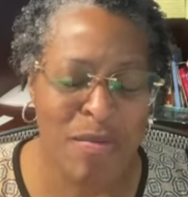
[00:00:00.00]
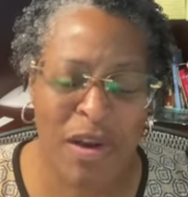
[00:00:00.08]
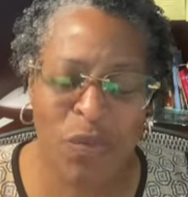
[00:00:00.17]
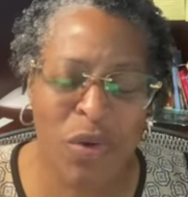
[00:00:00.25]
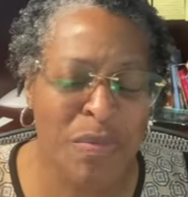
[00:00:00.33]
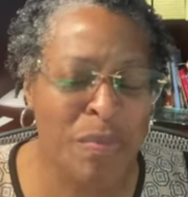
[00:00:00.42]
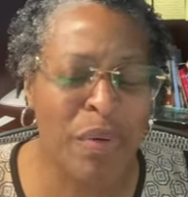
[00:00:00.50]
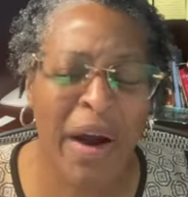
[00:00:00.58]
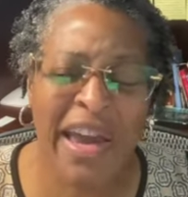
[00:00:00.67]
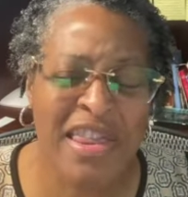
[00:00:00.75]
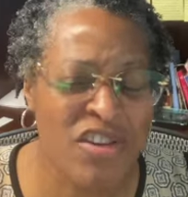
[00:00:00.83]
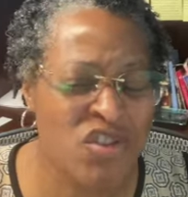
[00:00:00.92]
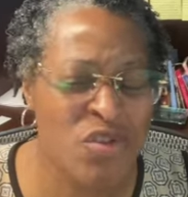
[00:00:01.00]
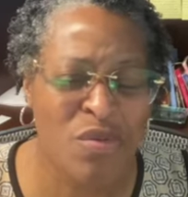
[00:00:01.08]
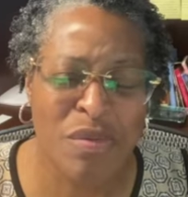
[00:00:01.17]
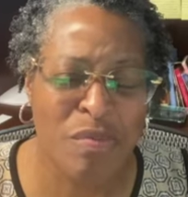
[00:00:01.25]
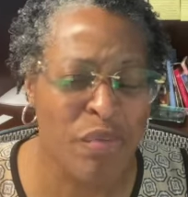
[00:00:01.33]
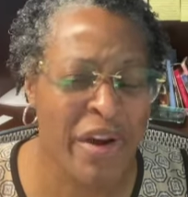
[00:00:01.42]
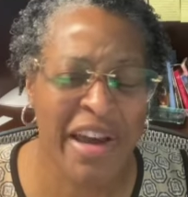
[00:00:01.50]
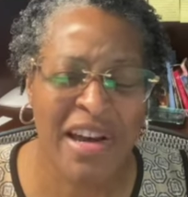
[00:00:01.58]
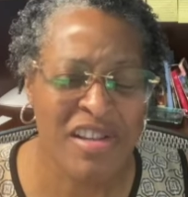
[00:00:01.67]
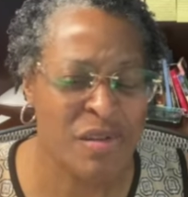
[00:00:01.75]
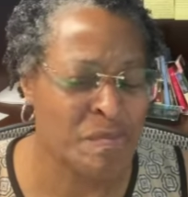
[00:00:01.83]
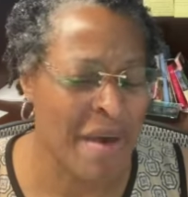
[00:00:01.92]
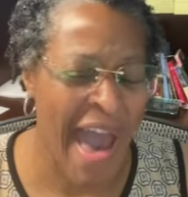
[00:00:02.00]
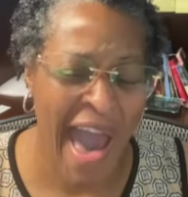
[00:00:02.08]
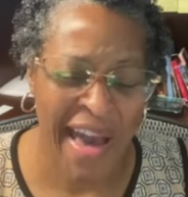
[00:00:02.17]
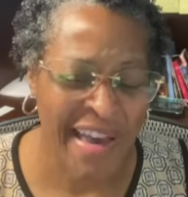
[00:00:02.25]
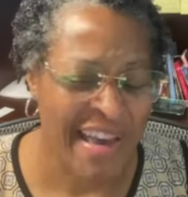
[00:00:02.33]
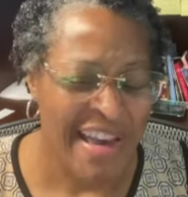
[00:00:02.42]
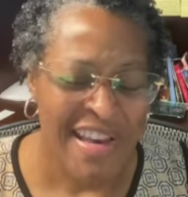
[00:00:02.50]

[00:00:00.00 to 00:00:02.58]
and we pray that you would bring us back